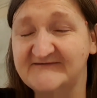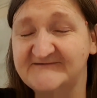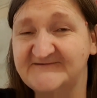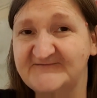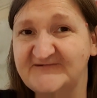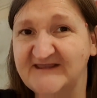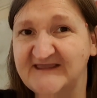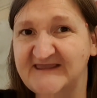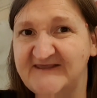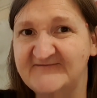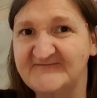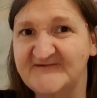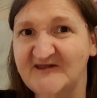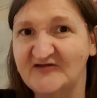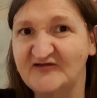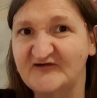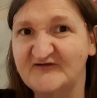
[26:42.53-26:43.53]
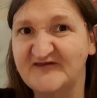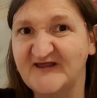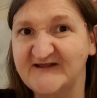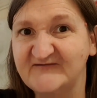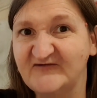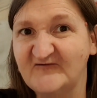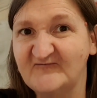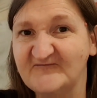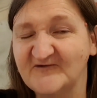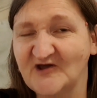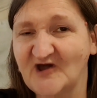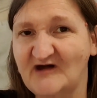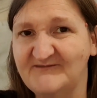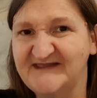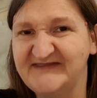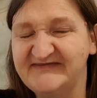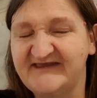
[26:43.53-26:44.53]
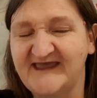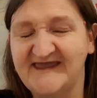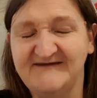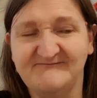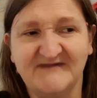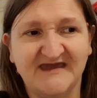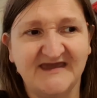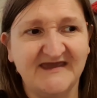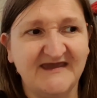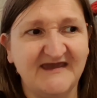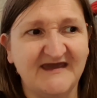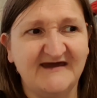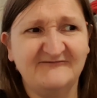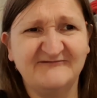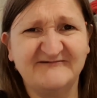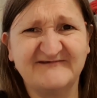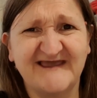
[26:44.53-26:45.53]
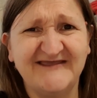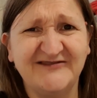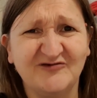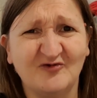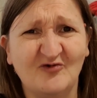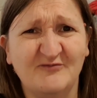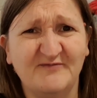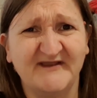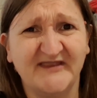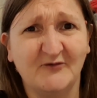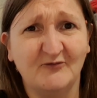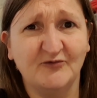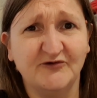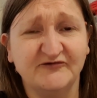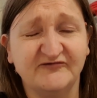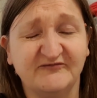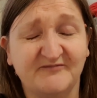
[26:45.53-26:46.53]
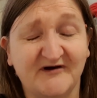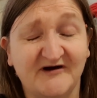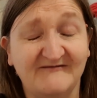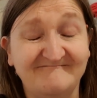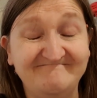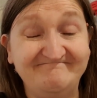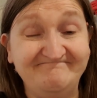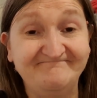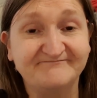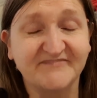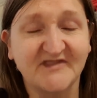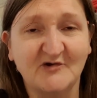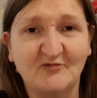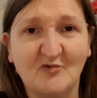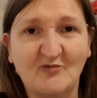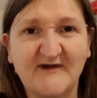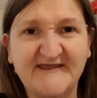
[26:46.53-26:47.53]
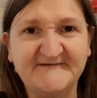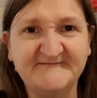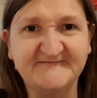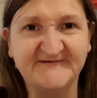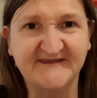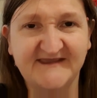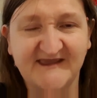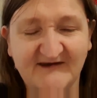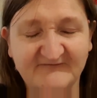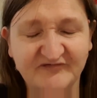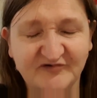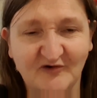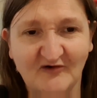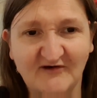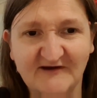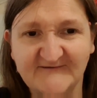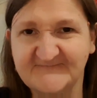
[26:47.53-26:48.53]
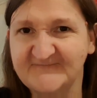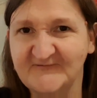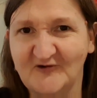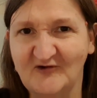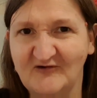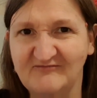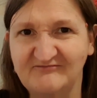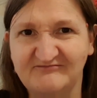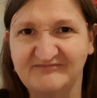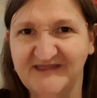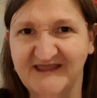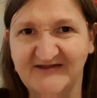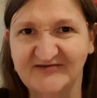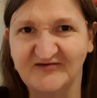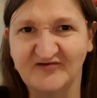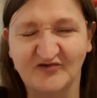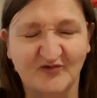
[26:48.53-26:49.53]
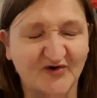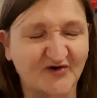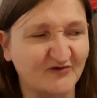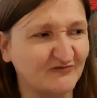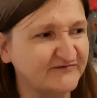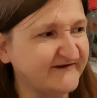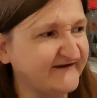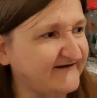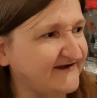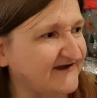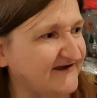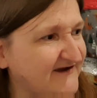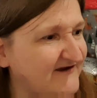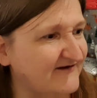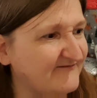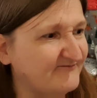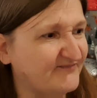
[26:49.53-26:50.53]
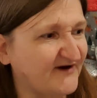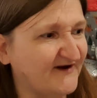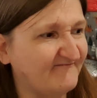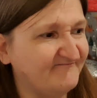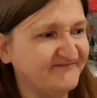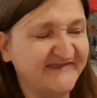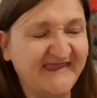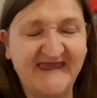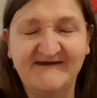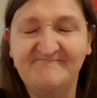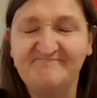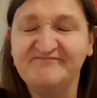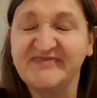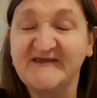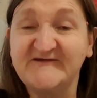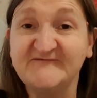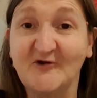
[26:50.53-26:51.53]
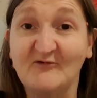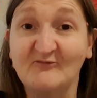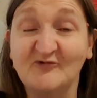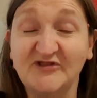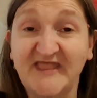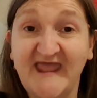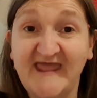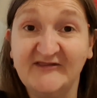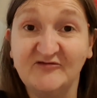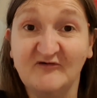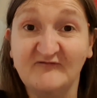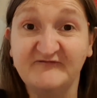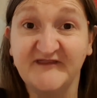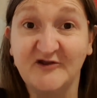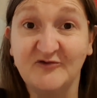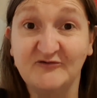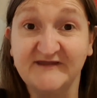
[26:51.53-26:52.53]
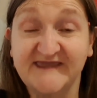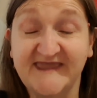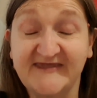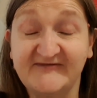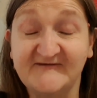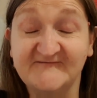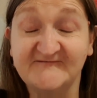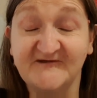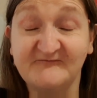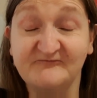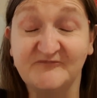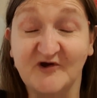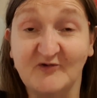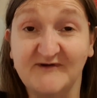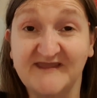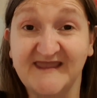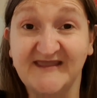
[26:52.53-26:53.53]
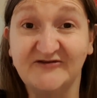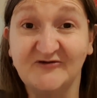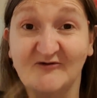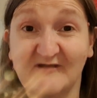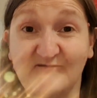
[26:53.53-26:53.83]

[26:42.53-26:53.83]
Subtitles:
just in case the other thing doesn't come in time. I was kind of hoping it would, but we'll wait and see. If not, it's not the end of the world. But yeah. So I'm going to head off now, get this stuff put away, and I'll